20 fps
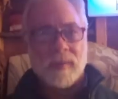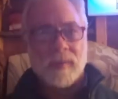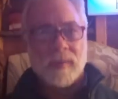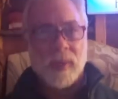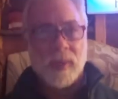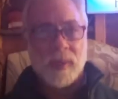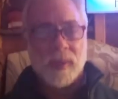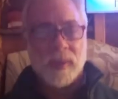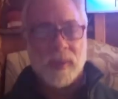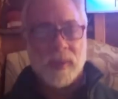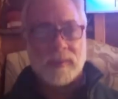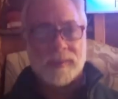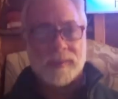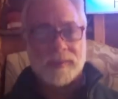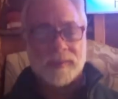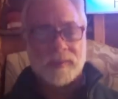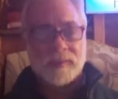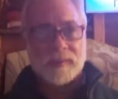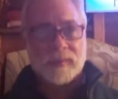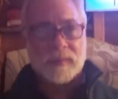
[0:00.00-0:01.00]
the computer.
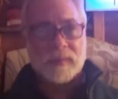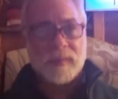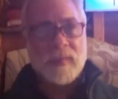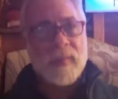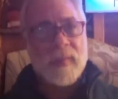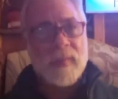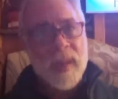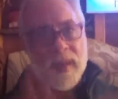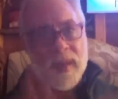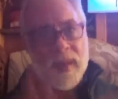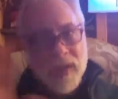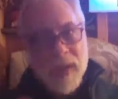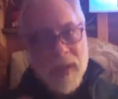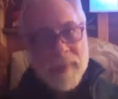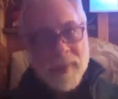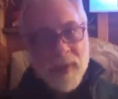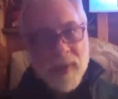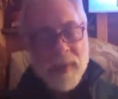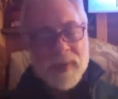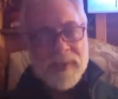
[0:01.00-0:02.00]

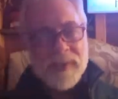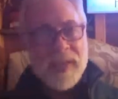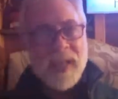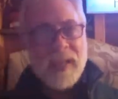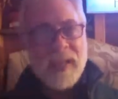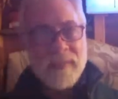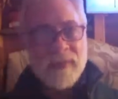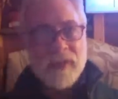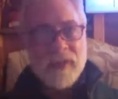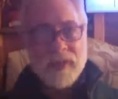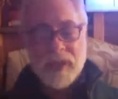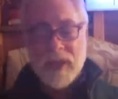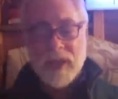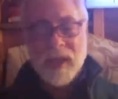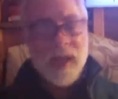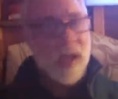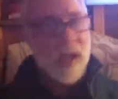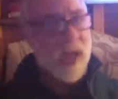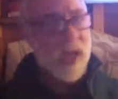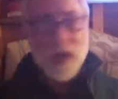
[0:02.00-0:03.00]
Same thing with television.
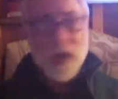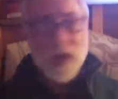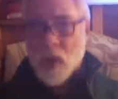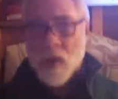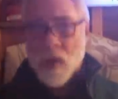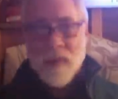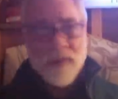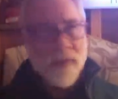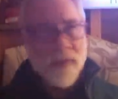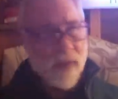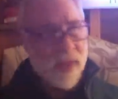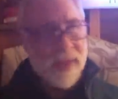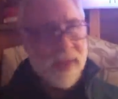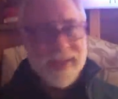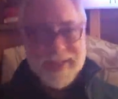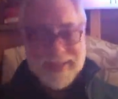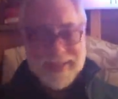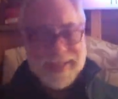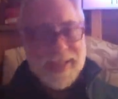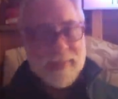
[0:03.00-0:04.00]
No falling
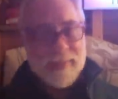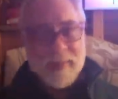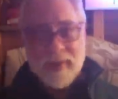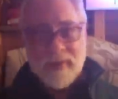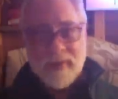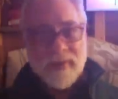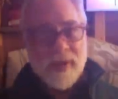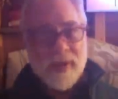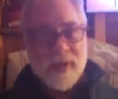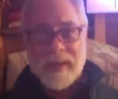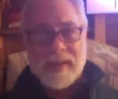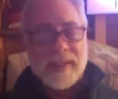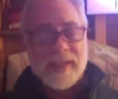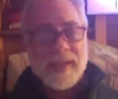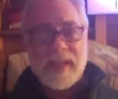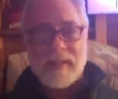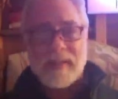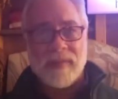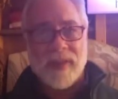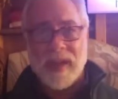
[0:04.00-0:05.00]
asleep in front of the
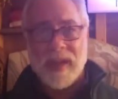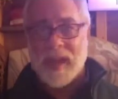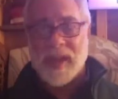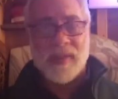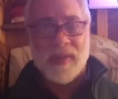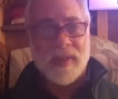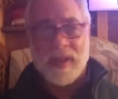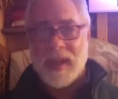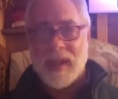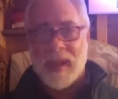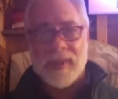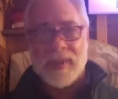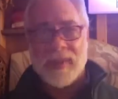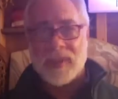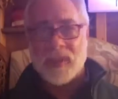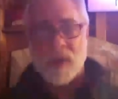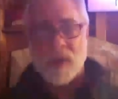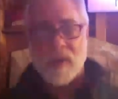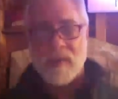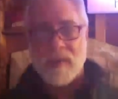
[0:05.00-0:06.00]
TV on the on the
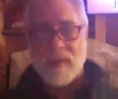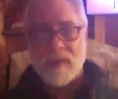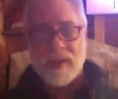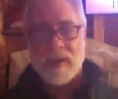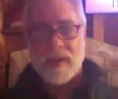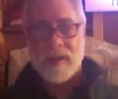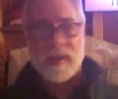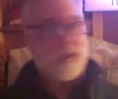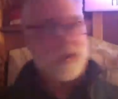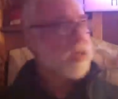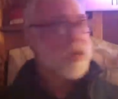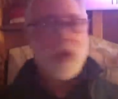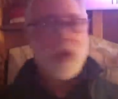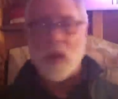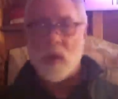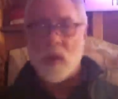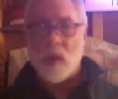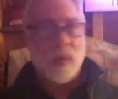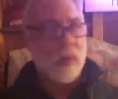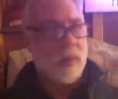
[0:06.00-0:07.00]
sofa.
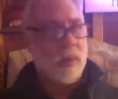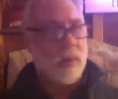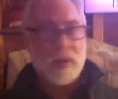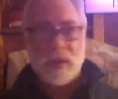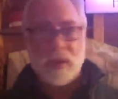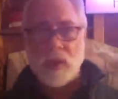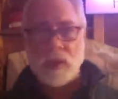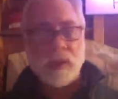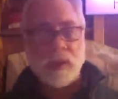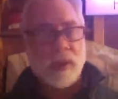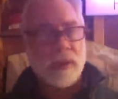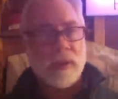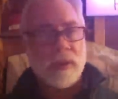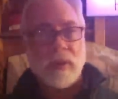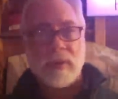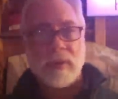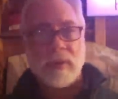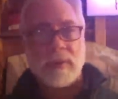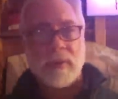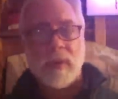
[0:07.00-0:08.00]
No, no, no, no,
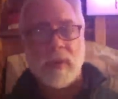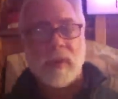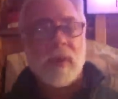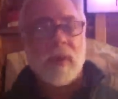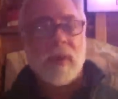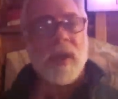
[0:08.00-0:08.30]
no, no.